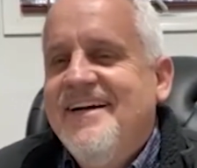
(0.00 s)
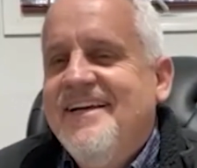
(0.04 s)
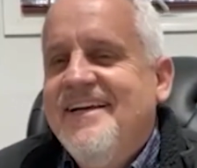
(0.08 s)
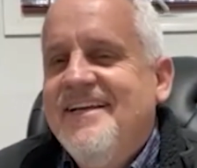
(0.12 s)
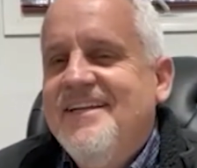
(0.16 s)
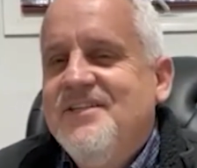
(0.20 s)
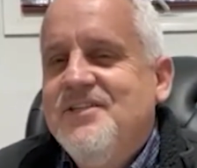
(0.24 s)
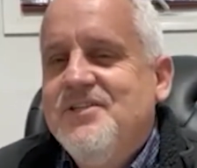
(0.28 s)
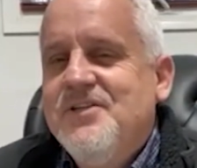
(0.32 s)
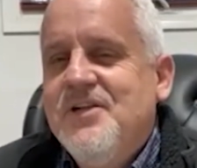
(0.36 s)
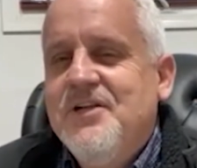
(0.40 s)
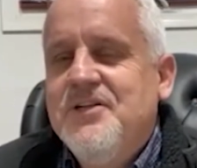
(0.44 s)

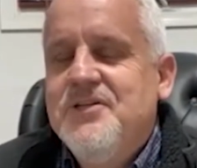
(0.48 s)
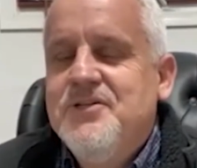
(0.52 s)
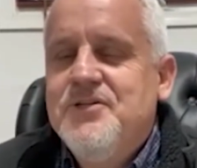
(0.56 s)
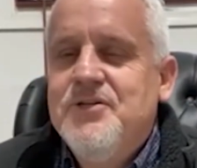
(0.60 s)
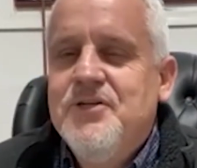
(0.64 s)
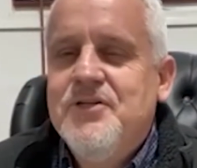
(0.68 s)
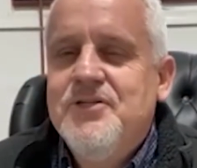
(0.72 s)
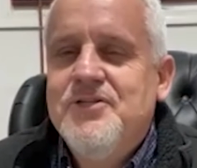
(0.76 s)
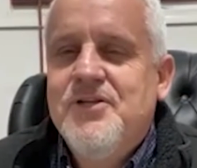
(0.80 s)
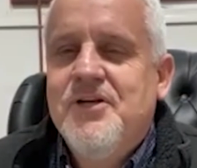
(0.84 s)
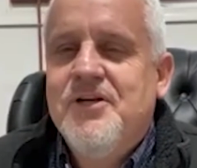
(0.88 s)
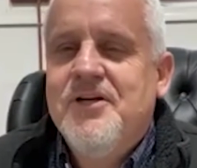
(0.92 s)
it's it's
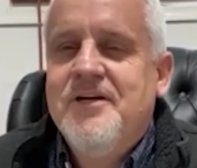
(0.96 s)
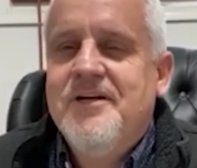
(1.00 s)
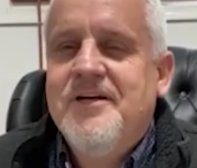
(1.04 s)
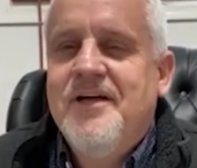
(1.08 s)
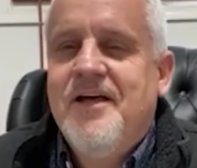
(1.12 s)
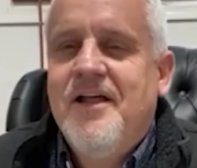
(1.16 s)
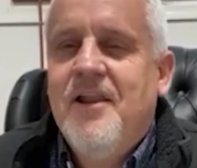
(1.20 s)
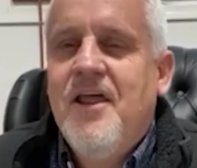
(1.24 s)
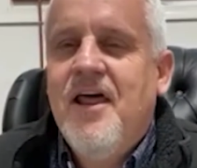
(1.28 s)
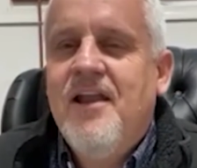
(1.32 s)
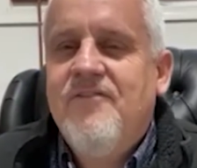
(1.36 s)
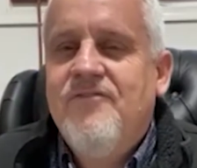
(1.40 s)
just a,
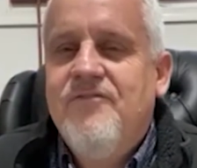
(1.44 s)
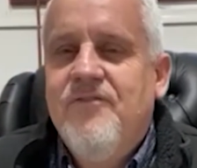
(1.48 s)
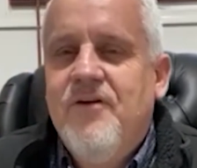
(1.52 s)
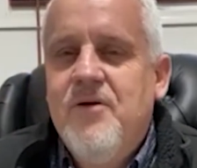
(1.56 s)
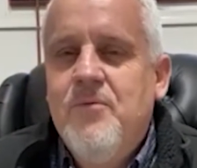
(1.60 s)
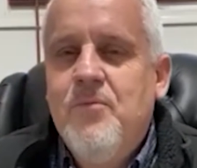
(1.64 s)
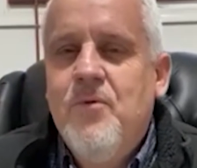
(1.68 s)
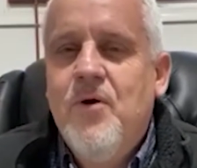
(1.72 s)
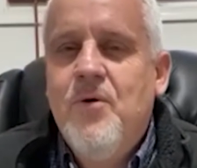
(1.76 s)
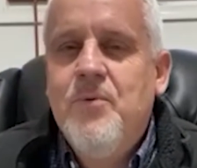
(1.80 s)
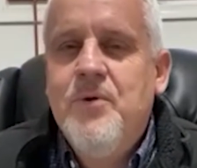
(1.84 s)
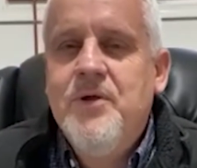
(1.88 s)
a lot of
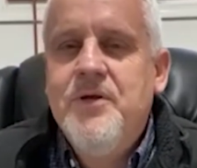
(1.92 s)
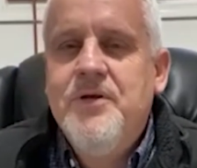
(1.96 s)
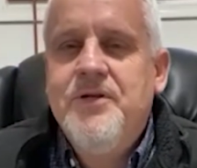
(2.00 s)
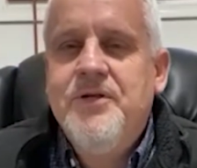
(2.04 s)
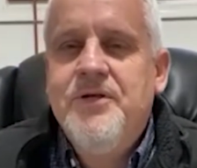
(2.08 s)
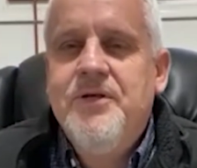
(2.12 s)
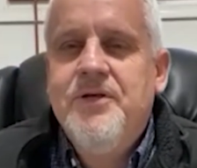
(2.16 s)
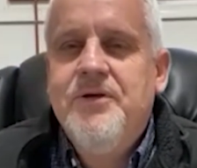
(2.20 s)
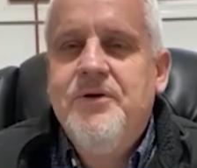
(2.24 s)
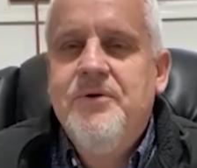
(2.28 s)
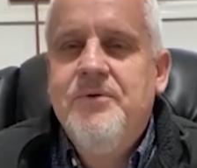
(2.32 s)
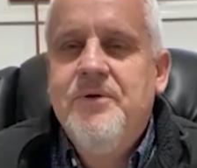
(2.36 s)
fun what we
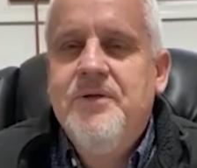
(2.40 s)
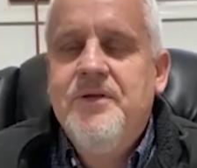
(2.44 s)
do.